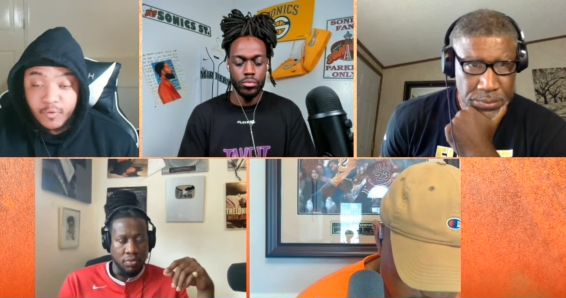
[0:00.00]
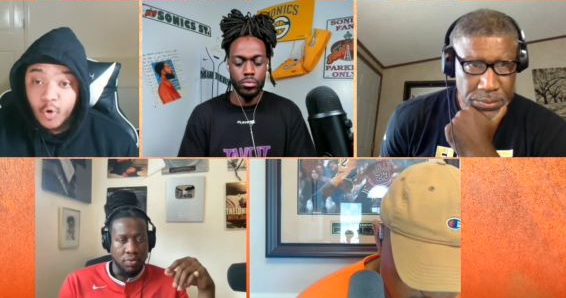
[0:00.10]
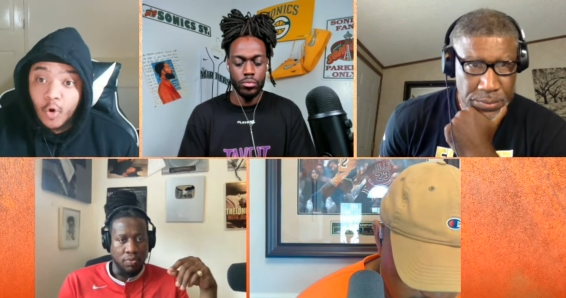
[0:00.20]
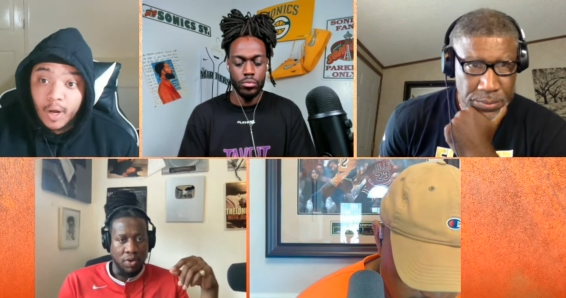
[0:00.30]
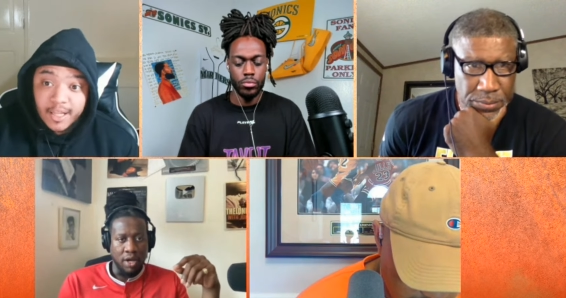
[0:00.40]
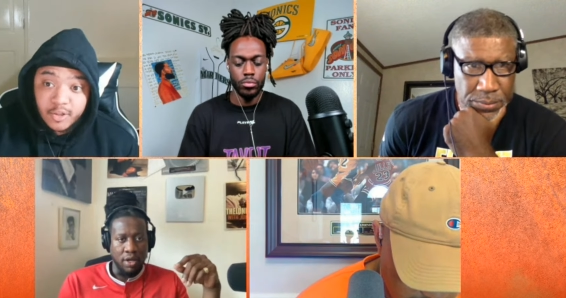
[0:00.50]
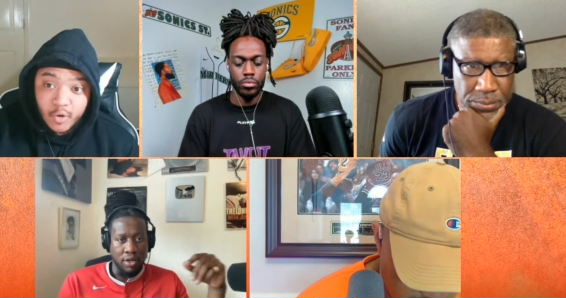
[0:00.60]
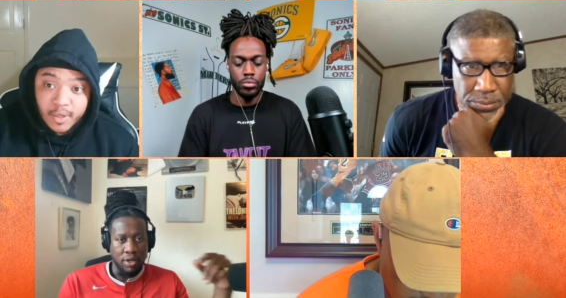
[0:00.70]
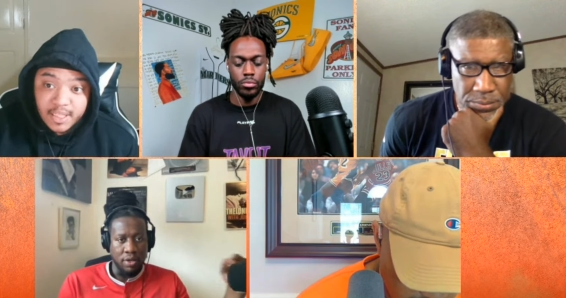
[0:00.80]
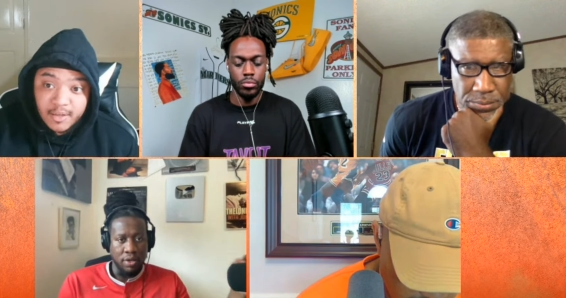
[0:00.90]
Speaker 1: If you're
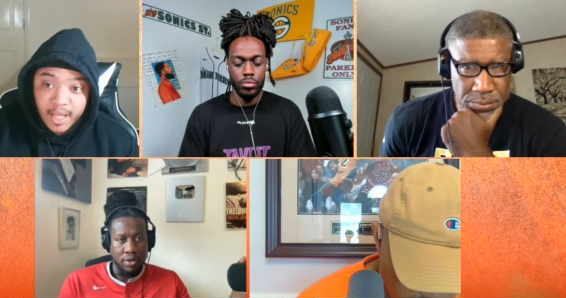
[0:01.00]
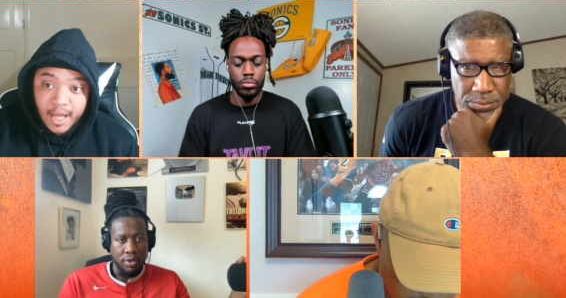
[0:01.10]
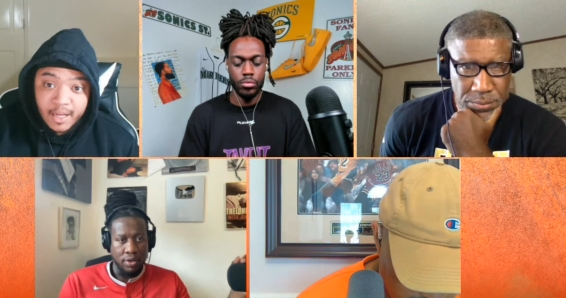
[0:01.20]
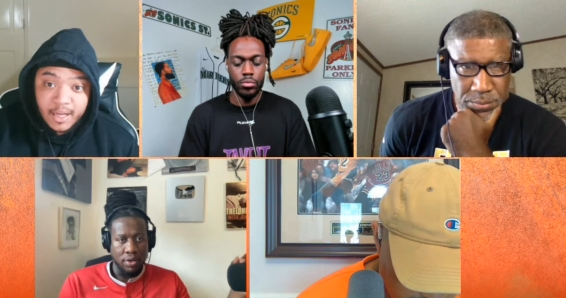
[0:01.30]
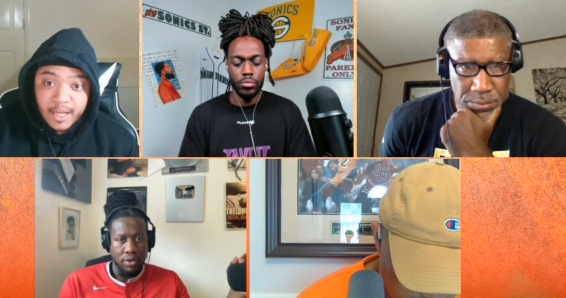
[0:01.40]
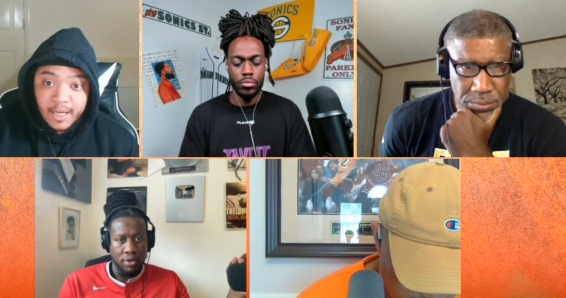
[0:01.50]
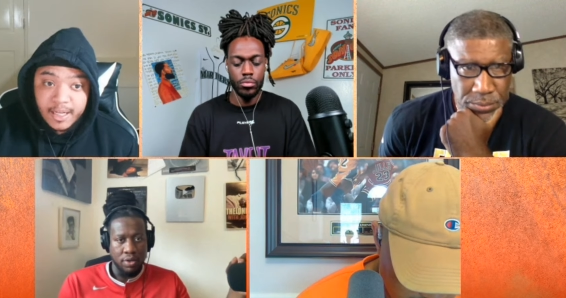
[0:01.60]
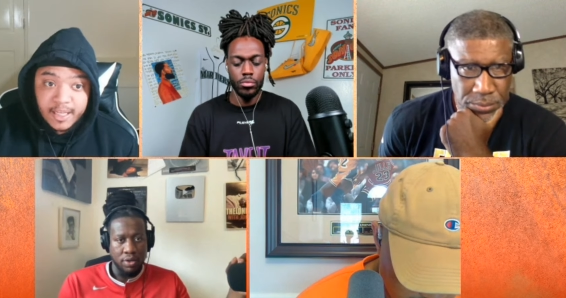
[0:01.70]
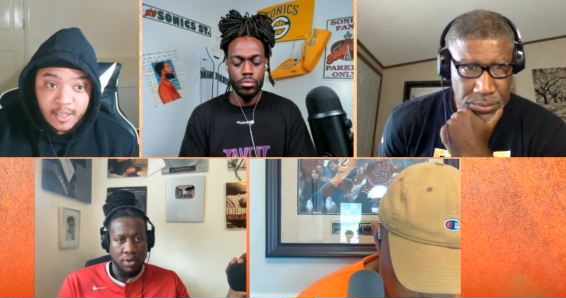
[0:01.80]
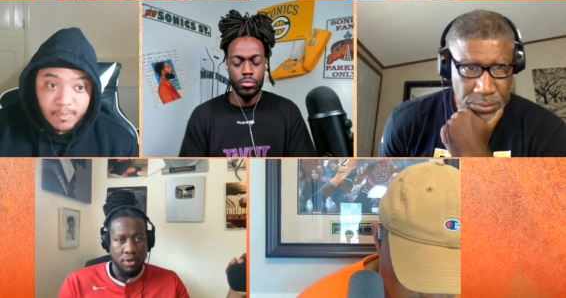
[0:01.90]
Orlando, a team that
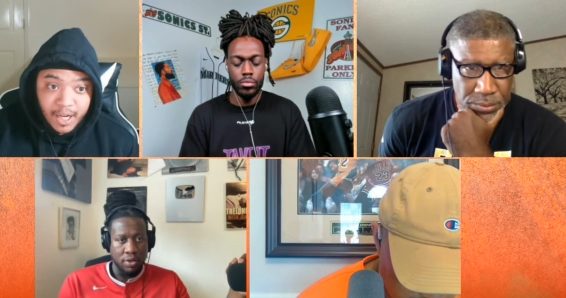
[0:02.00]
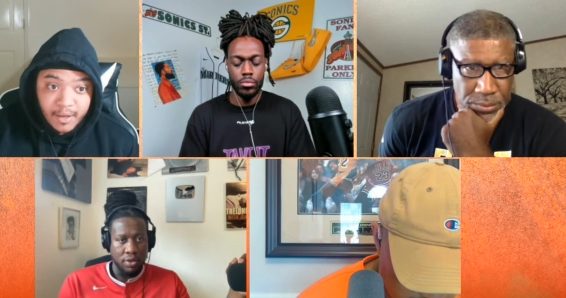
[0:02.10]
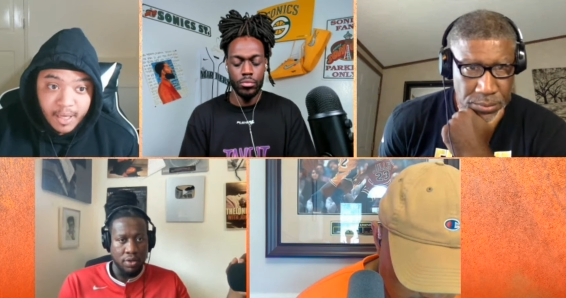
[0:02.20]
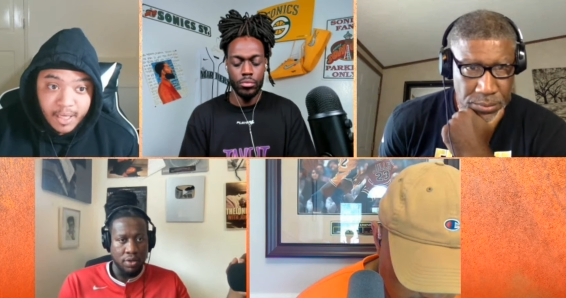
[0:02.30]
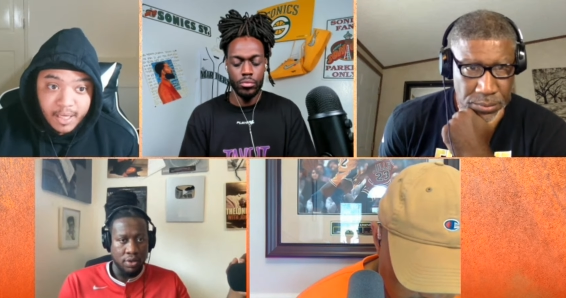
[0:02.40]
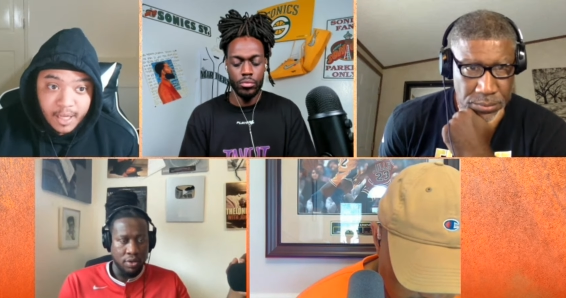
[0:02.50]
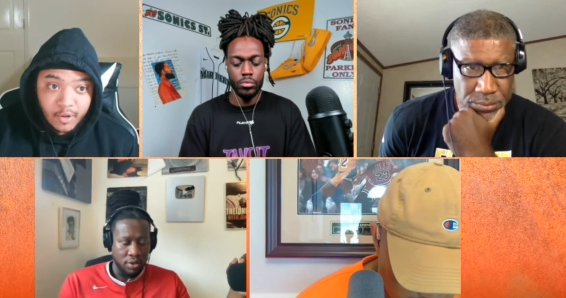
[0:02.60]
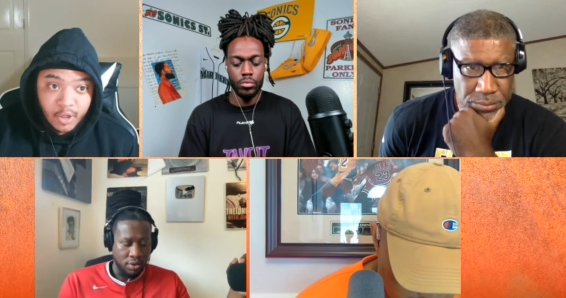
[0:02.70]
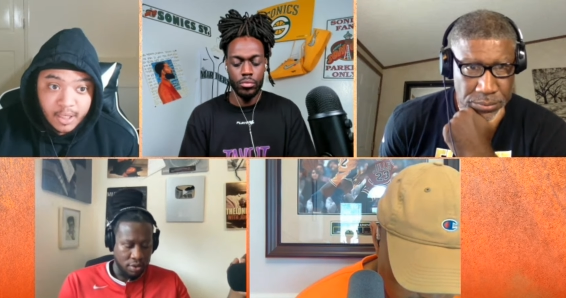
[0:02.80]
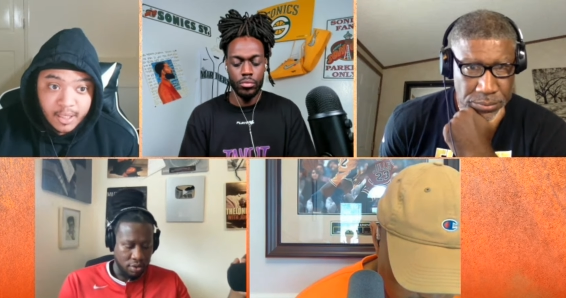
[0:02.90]
needed playmaking
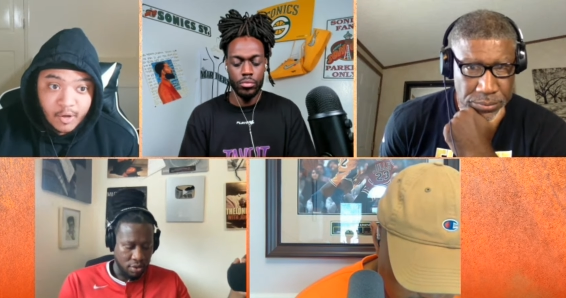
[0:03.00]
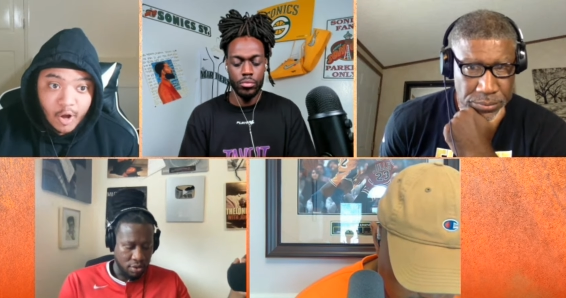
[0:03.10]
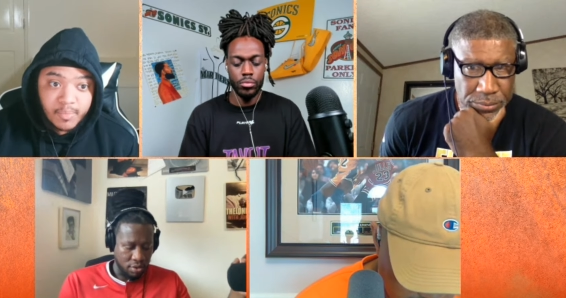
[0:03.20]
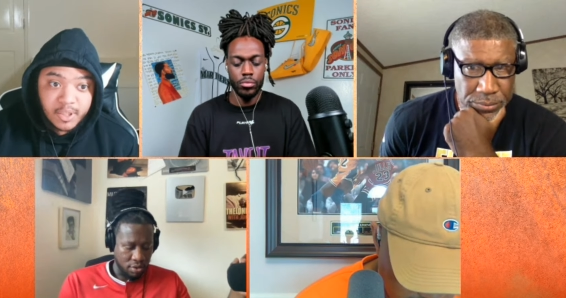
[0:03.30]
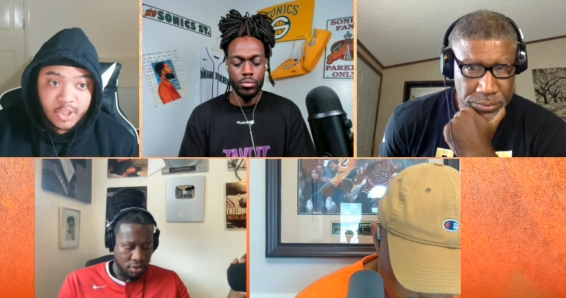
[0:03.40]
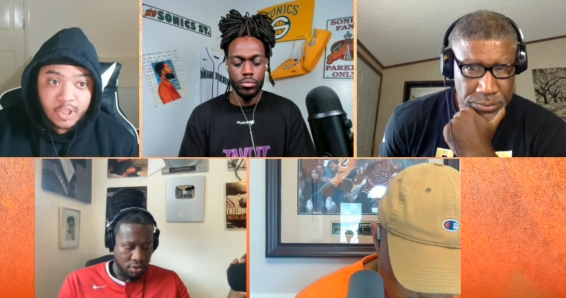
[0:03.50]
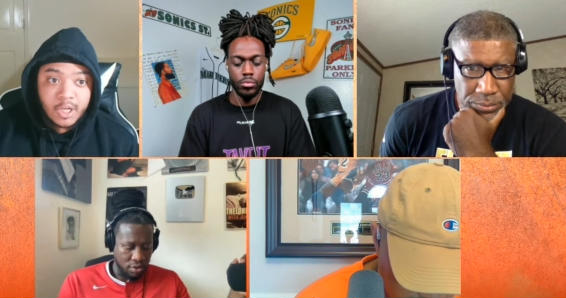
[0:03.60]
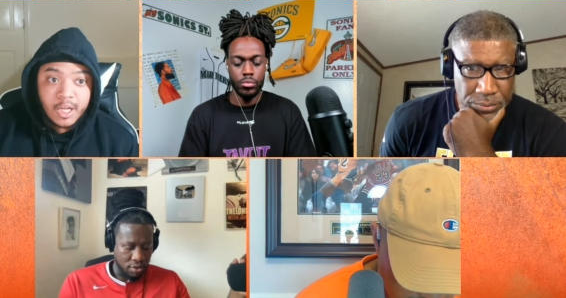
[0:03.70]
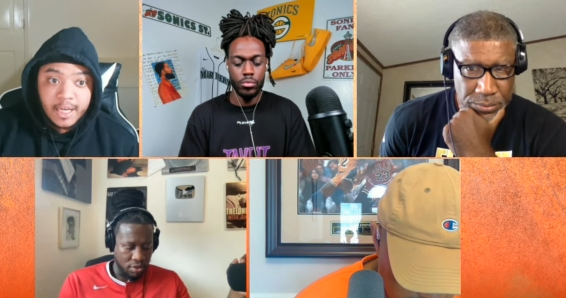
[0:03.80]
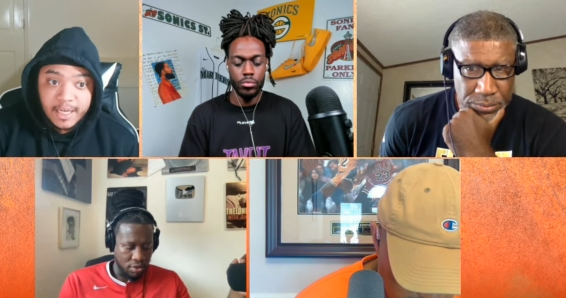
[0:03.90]
at the league
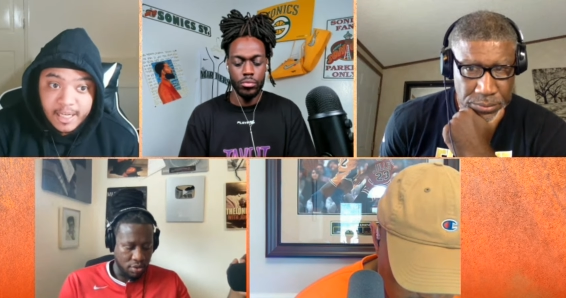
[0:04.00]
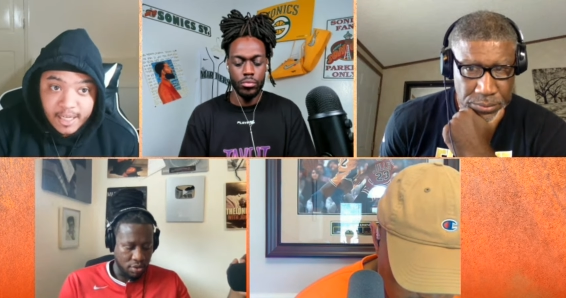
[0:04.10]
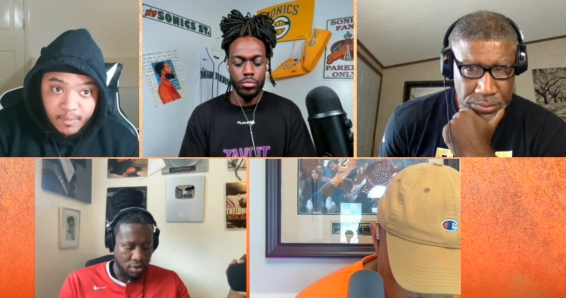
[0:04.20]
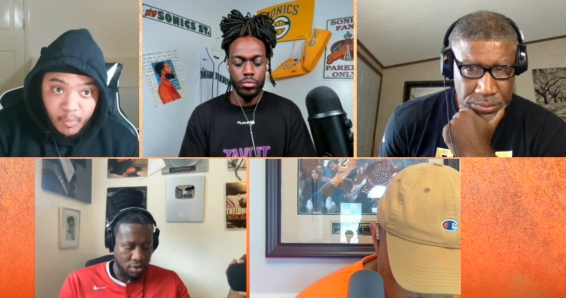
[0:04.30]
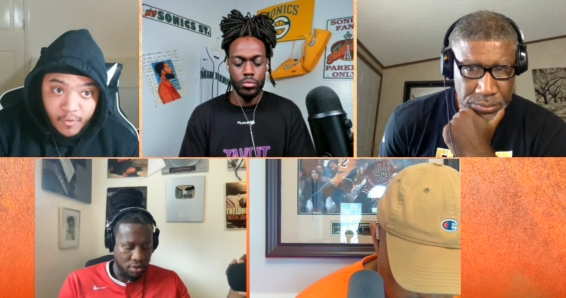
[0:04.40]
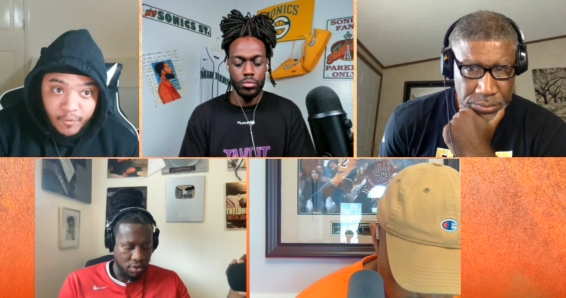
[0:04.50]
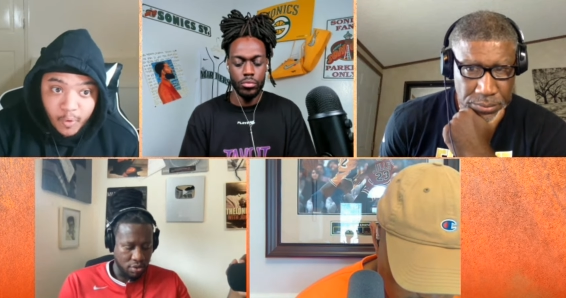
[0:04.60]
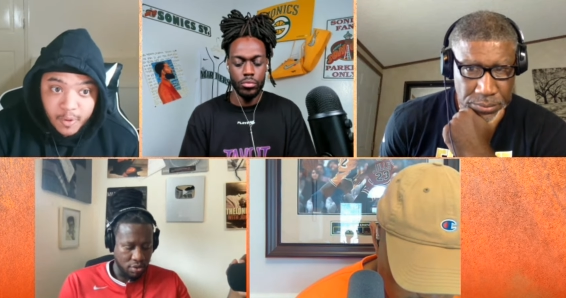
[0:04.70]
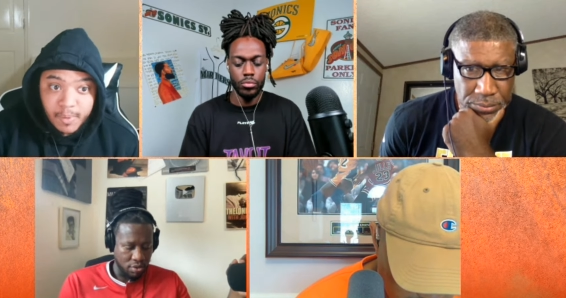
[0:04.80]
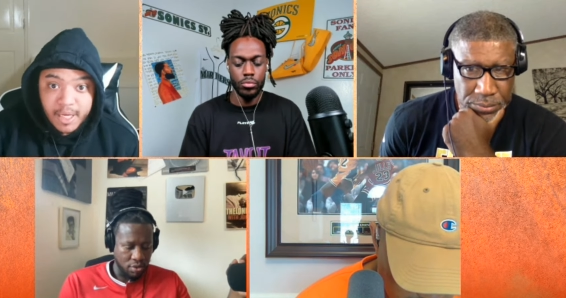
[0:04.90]
opposition, needed more
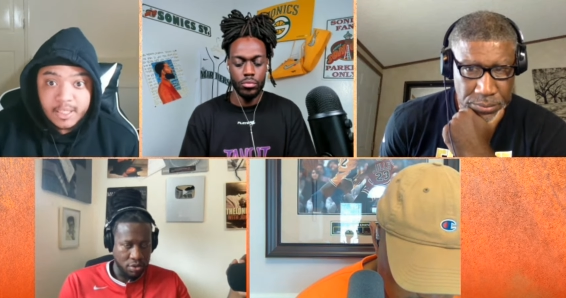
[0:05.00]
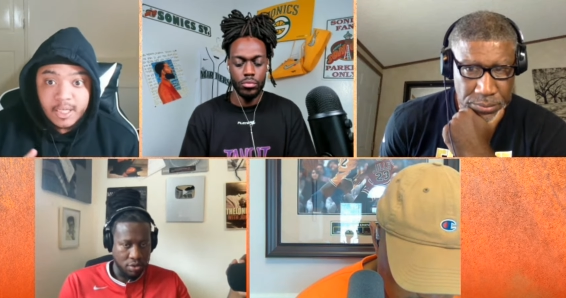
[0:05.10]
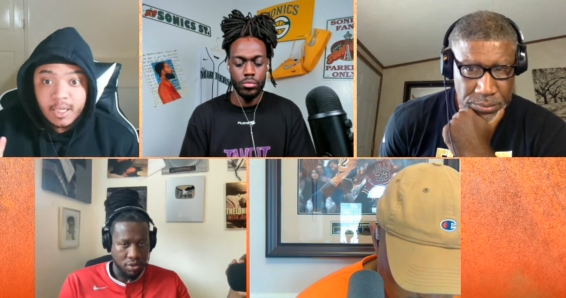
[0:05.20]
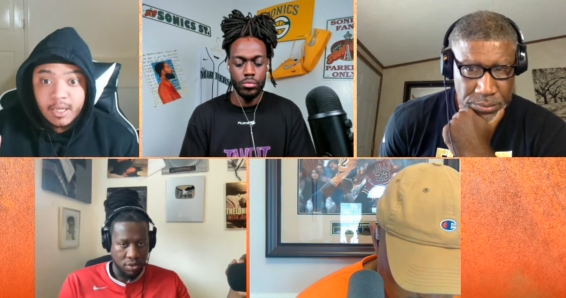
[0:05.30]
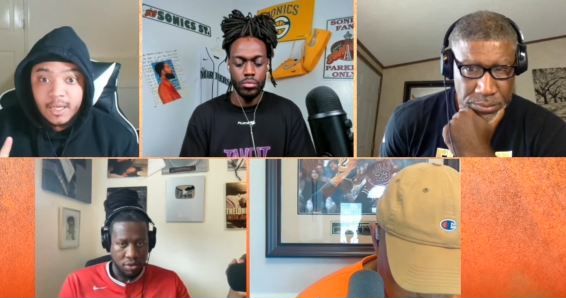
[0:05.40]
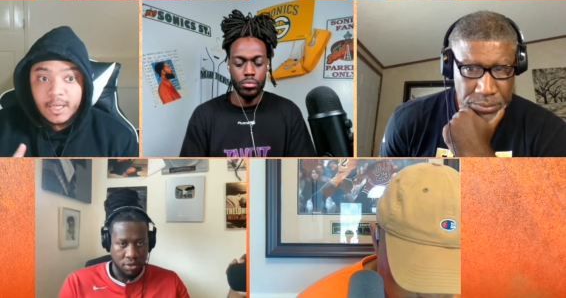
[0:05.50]
floor spacing,